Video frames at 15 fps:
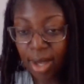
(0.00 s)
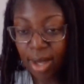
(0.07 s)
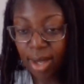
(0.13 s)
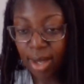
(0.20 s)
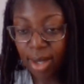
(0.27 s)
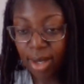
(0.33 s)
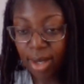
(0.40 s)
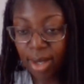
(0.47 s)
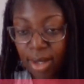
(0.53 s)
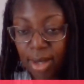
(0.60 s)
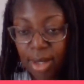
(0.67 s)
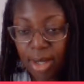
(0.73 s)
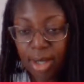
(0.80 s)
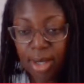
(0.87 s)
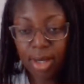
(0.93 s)
And,
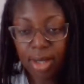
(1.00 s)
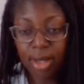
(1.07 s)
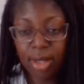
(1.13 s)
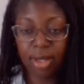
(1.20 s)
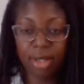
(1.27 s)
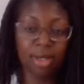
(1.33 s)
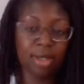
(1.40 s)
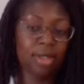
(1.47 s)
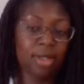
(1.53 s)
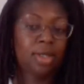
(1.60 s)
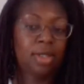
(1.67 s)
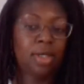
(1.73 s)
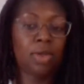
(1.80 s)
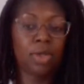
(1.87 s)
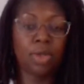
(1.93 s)

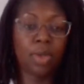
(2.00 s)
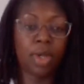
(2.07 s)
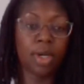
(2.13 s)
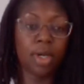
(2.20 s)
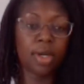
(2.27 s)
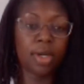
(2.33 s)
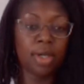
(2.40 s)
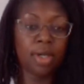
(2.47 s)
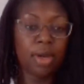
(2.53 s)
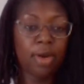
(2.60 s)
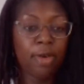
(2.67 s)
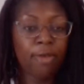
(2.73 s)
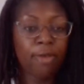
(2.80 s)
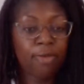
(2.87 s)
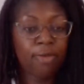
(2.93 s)
oh, you are
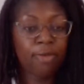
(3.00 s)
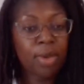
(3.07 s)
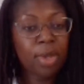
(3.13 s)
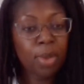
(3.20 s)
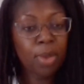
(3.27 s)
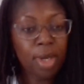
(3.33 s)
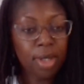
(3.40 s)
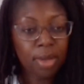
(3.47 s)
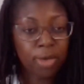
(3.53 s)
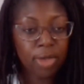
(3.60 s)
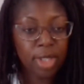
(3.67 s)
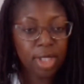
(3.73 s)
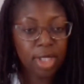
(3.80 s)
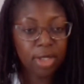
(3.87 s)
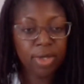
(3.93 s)
Very welcome,
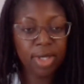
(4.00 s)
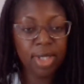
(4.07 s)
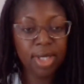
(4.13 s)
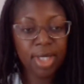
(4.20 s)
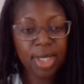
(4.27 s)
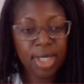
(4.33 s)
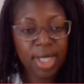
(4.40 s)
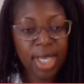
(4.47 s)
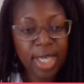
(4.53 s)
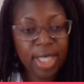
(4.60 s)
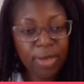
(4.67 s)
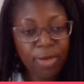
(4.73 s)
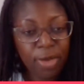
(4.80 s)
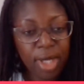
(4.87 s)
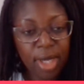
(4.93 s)
Christy. Christy says,
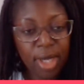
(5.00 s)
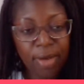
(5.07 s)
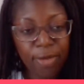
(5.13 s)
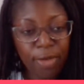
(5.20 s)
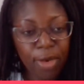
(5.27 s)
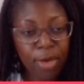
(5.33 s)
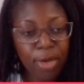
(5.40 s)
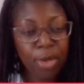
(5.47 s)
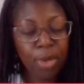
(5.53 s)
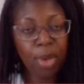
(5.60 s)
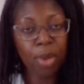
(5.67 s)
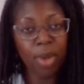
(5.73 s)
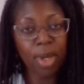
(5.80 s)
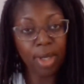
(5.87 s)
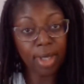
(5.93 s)
thanks for the info. You
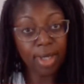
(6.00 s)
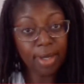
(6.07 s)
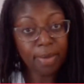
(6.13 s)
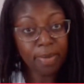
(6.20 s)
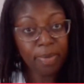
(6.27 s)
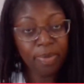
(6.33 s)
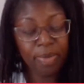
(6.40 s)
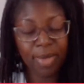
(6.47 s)
are welcome.